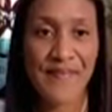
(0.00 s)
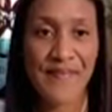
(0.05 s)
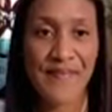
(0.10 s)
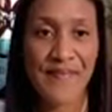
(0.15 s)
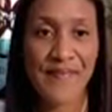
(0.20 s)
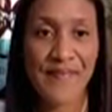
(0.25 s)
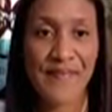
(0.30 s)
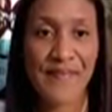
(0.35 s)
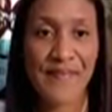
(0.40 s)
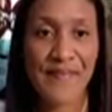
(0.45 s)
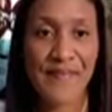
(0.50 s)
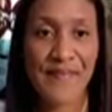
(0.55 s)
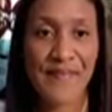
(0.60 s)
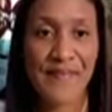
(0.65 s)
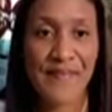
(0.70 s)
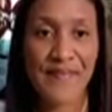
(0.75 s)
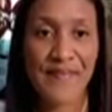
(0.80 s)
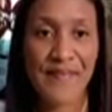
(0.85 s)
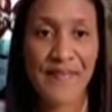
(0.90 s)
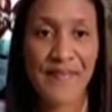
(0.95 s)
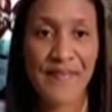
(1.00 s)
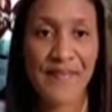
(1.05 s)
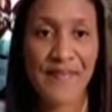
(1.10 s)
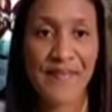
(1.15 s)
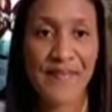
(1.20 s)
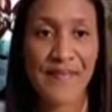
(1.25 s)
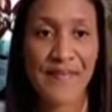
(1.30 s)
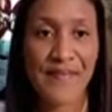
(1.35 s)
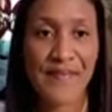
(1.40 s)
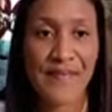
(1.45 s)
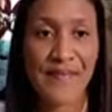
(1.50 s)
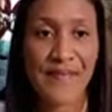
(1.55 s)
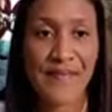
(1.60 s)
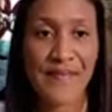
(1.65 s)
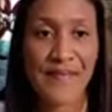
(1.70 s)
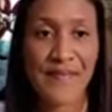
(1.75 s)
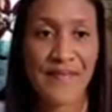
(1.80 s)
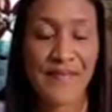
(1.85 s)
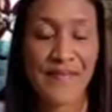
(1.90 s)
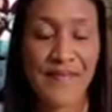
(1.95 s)

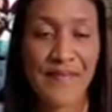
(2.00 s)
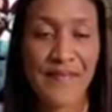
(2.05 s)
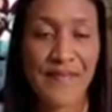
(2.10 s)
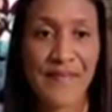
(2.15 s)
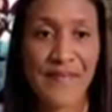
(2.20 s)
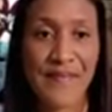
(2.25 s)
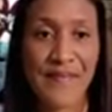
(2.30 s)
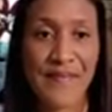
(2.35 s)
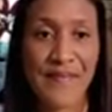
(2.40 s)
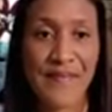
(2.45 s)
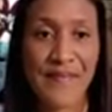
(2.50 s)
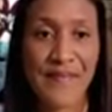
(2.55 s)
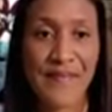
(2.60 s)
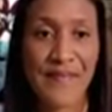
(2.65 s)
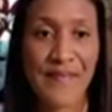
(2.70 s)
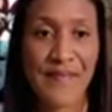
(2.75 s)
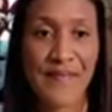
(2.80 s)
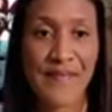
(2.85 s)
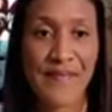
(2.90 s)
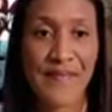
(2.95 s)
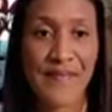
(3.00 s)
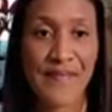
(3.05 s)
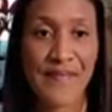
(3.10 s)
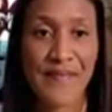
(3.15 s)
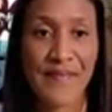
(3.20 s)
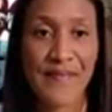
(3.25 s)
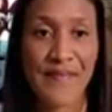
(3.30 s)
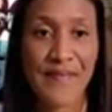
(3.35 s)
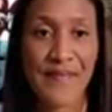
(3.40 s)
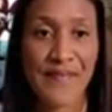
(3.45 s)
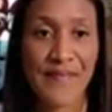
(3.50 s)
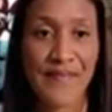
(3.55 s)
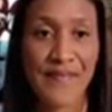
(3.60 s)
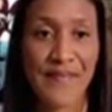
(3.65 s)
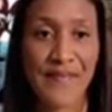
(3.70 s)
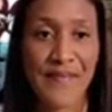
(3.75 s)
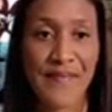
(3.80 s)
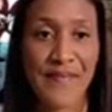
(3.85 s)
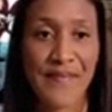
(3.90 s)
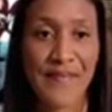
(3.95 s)

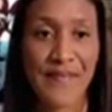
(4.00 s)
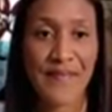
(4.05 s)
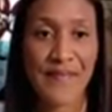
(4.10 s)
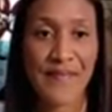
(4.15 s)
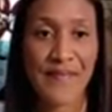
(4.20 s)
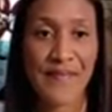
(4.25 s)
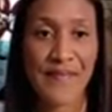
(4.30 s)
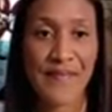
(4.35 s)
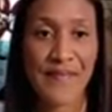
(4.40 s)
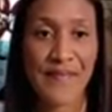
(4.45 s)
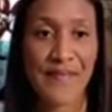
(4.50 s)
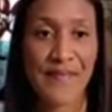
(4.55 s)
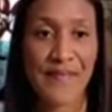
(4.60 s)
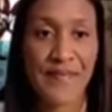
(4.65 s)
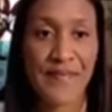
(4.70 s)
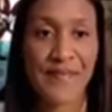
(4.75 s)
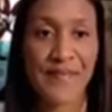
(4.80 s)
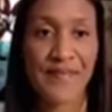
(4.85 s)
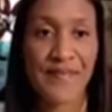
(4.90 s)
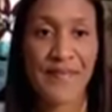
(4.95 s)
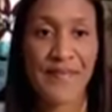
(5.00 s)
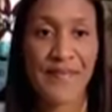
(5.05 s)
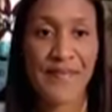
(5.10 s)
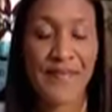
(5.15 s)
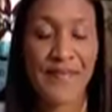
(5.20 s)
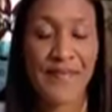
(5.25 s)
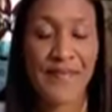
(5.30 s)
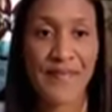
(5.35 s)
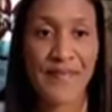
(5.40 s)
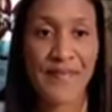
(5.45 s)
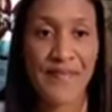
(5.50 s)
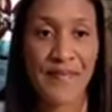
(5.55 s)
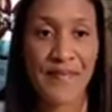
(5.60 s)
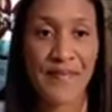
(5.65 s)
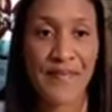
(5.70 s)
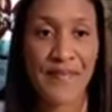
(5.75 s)
The person shown says nothing.